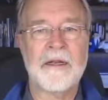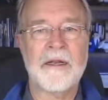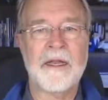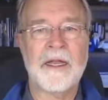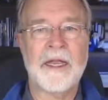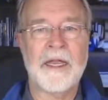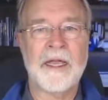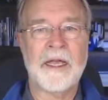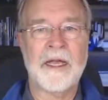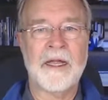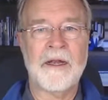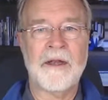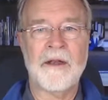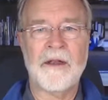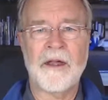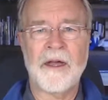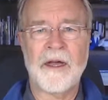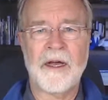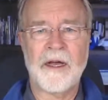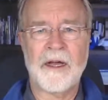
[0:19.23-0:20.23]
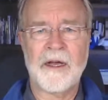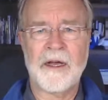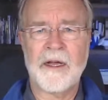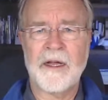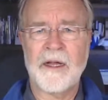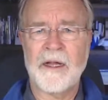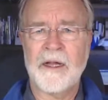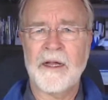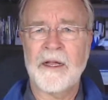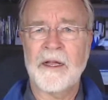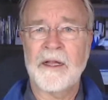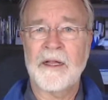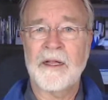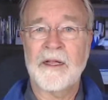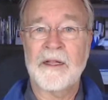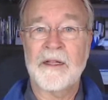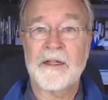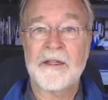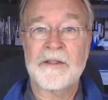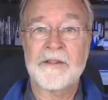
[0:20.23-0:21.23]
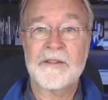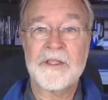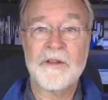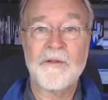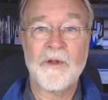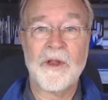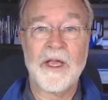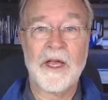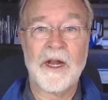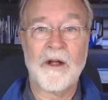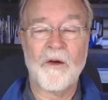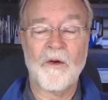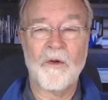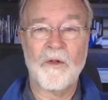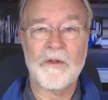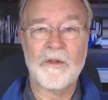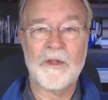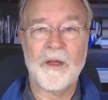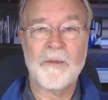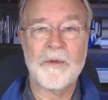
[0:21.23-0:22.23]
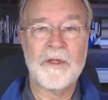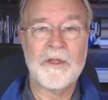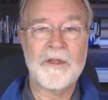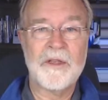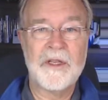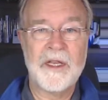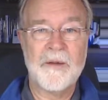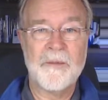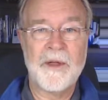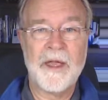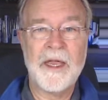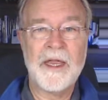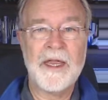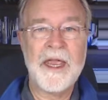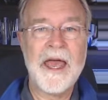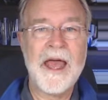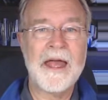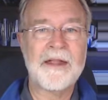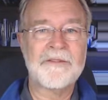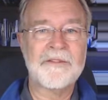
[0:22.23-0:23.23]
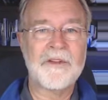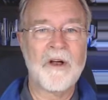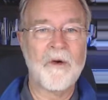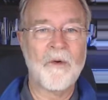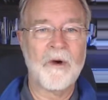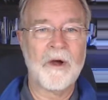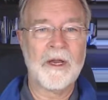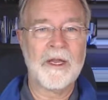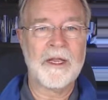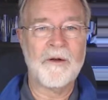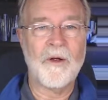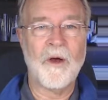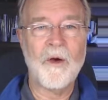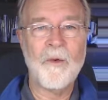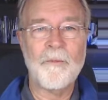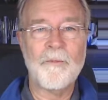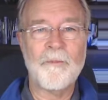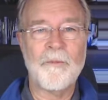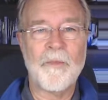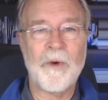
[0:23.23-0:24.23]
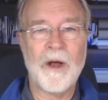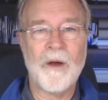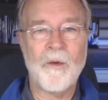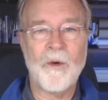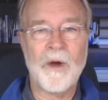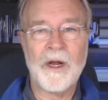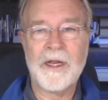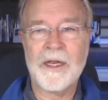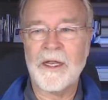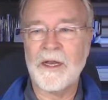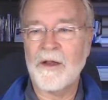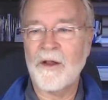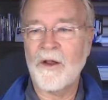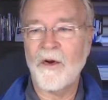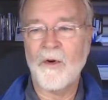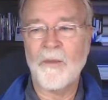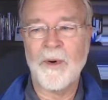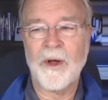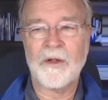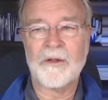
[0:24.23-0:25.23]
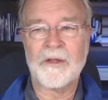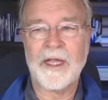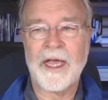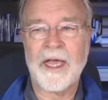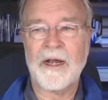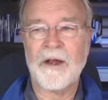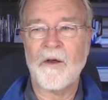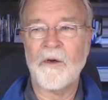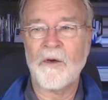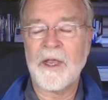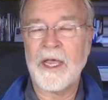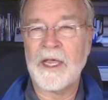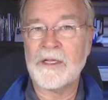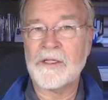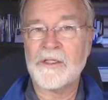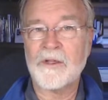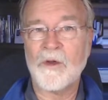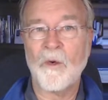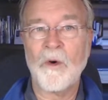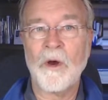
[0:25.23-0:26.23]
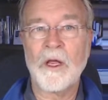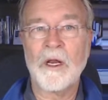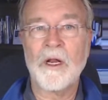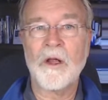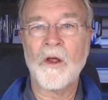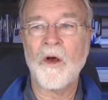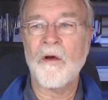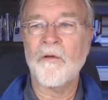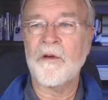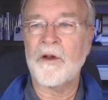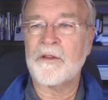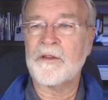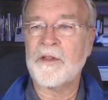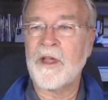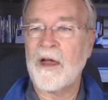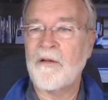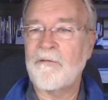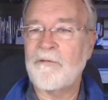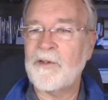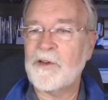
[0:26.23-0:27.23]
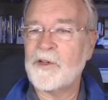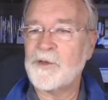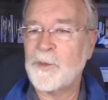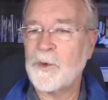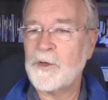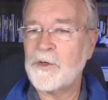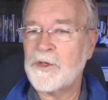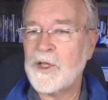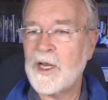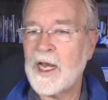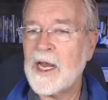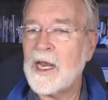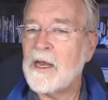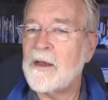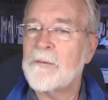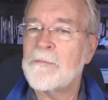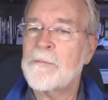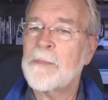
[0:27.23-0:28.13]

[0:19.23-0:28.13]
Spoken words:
and see, we got our old WDMA. Yeah, it's all working. What do you know about that? Okay, so we're going to go over to Tom Fishburne today,